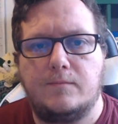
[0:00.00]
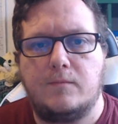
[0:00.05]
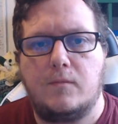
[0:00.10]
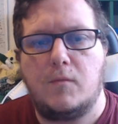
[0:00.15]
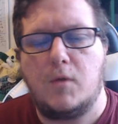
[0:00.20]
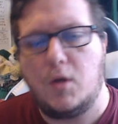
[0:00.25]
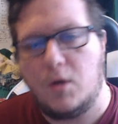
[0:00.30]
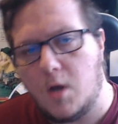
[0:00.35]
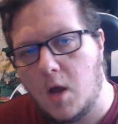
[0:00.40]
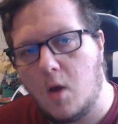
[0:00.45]

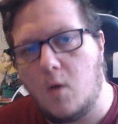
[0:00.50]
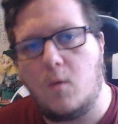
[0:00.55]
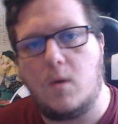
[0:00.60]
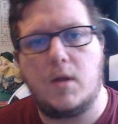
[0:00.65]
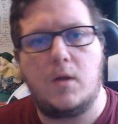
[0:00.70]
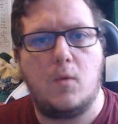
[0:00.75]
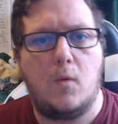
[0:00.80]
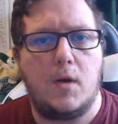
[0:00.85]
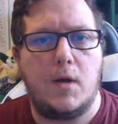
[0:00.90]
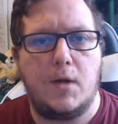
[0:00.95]
You know what
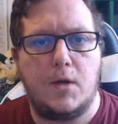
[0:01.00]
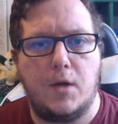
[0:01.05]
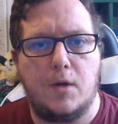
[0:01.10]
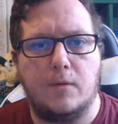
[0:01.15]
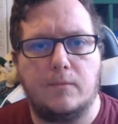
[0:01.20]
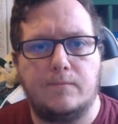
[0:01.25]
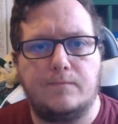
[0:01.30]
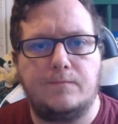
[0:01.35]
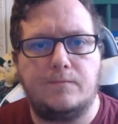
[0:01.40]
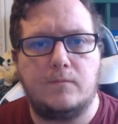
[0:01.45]
you want to do.
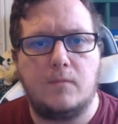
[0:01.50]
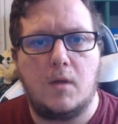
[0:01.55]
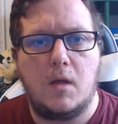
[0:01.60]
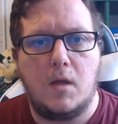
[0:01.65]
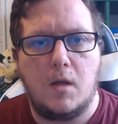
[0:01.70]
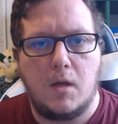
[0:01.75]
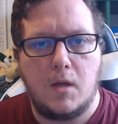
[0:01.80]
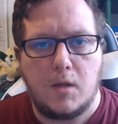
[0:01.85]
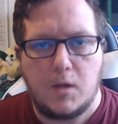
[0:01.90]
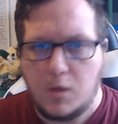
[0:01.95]

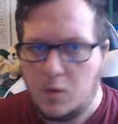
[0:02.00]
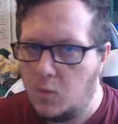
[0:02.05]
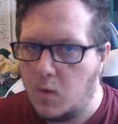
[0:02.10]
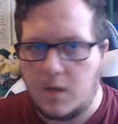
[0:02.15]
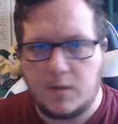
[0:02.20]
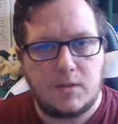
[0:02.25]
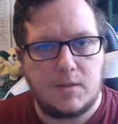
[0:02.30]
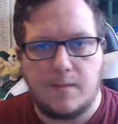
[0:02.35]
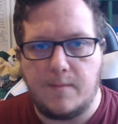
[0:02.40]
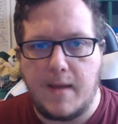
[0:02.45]
You
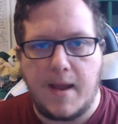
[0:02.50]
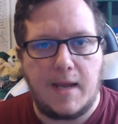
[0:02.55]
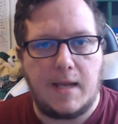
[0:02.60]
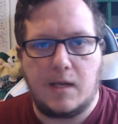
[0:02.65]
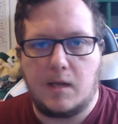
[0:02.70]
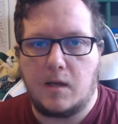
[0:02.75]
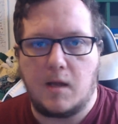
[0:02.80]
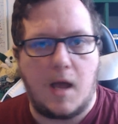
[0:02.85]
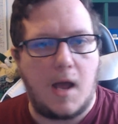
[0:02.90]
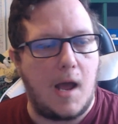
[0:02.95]
want to
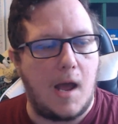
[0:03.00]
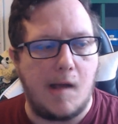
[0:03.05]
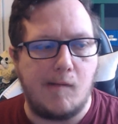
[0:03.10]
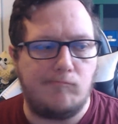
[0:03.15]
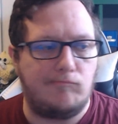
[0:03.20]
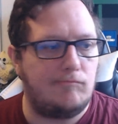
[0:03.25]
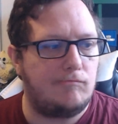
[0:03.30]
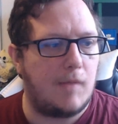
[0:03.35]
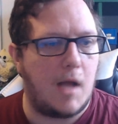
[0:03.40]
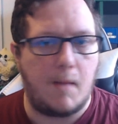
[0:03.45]
make
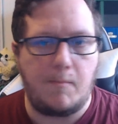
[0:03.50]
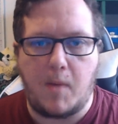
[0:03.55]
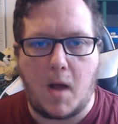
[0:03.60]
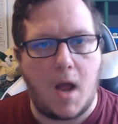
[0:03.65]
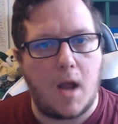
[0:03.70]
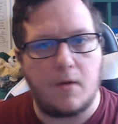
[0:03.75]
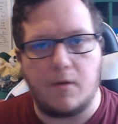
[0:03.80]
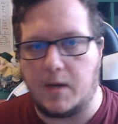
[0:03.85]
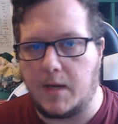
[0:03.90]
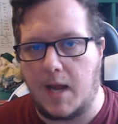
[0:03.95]
um, a
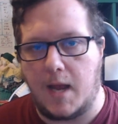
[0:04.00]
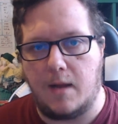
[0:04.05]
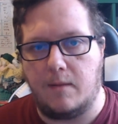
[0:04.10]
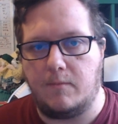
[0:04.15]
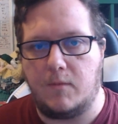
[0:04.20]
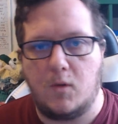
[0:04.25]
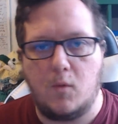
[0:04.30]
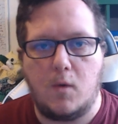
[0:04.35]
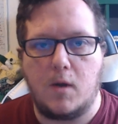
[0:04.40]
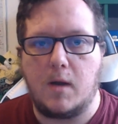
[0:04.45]
pirate game.
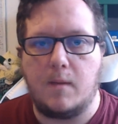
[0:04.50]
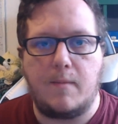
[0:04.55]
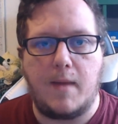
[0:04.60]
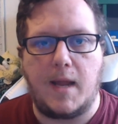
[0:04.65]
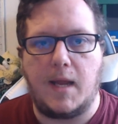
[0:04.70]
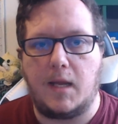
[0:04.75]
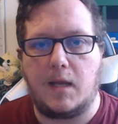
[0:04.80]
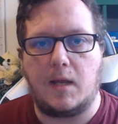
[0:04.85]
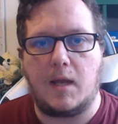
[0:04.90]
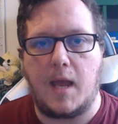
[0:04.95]
You want to
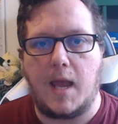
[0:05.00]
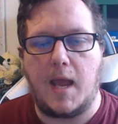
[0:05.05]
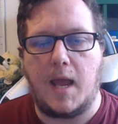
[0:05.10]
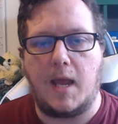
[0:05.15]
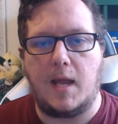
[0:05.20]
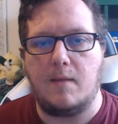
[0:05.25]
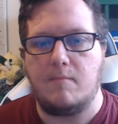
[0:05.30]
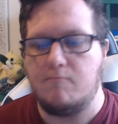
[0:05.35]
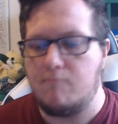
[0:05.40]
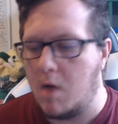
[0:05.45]
make
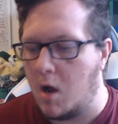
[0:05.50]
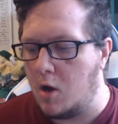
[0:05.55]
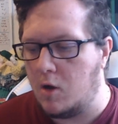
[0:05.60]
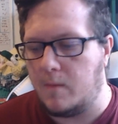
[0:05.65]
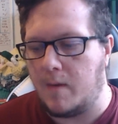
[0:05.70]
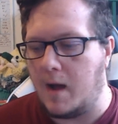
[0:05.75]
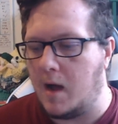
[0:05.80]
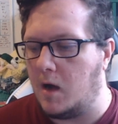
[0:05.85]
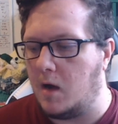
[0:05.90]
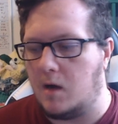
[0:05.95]
a
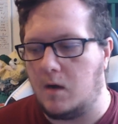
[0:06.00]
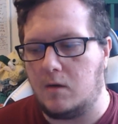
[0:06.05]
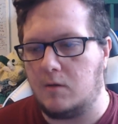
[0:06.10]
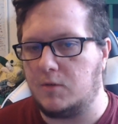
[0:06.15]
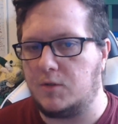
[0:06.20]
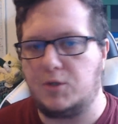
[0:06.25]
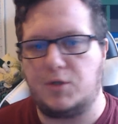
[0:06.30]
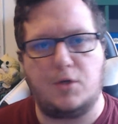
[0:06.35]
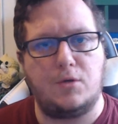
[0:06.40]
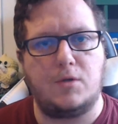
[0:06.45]
mobile
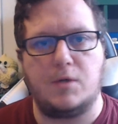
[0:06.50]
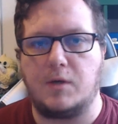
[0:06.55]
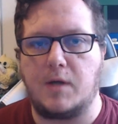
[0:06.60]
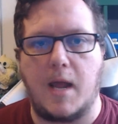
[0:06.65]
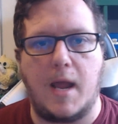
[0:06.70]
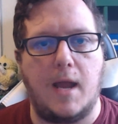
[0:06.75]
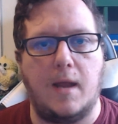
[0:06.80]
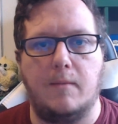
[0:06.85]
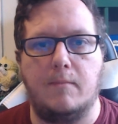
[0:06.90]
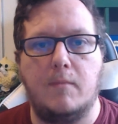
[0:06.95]
shooter
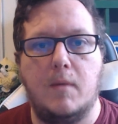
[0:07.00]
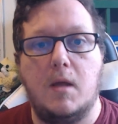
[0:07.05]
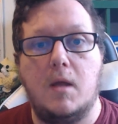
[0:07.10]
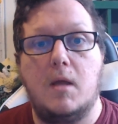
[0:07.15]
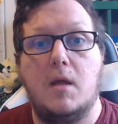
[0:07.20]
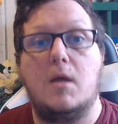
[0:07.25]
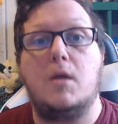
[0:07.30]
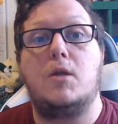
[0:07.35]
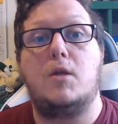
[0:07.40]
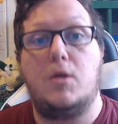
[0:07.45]
game.
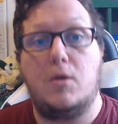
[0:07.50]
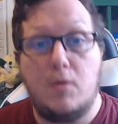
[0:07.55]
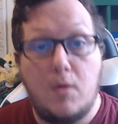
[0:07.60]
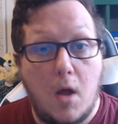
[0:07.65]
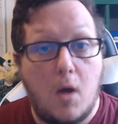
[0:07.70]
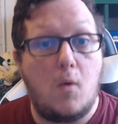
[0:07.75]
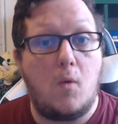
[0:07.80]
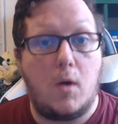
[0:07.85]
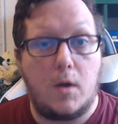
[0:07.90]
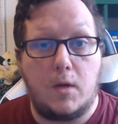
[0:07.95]
You
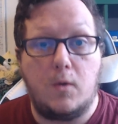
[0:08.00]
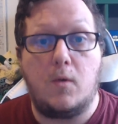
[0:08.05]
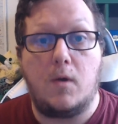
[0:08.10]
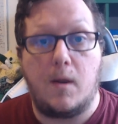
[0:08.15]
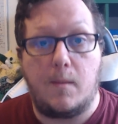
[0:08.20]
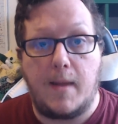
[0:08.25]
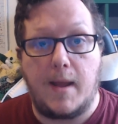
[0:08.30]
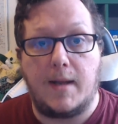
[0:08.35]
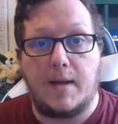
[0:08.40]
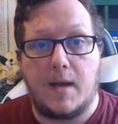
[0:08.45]
know what you want to
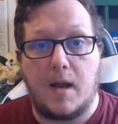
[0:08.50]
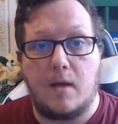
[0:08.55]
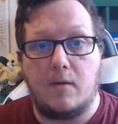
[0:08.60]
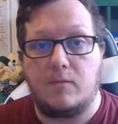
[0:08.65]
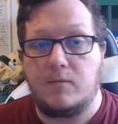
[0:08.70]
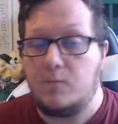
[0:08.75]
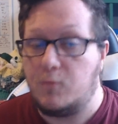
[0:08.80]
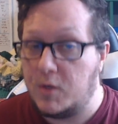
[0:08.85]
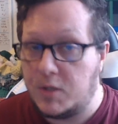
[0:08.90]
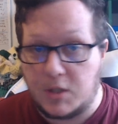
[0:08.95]
make now,
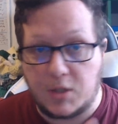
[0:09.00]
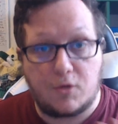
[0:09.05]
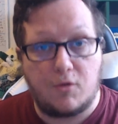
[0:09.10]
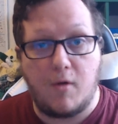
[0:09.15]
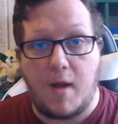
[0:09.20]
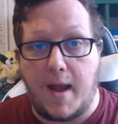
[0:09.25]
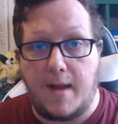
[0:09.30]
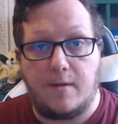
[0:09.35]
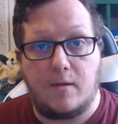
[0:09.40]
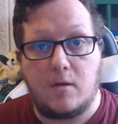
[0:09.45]
which is
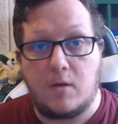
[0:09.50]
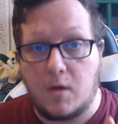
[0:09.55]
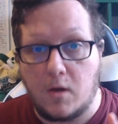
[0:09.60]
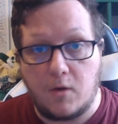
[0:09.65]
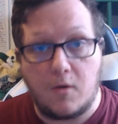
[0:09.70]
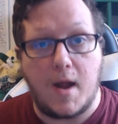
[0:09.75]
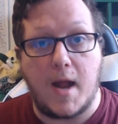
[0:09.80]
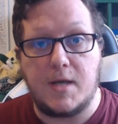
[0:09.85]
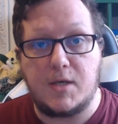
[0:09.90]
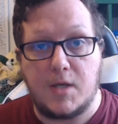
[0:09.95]
great.
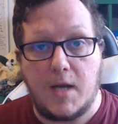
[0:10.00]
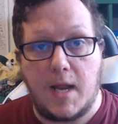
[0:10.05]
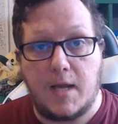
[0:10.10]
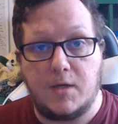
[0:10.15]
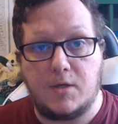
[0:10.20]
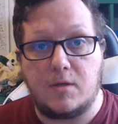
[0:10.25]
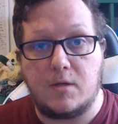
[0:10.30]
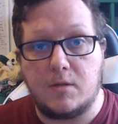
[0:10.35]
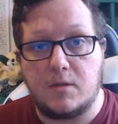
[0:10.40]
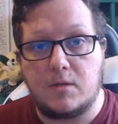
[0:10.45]
Congratulations.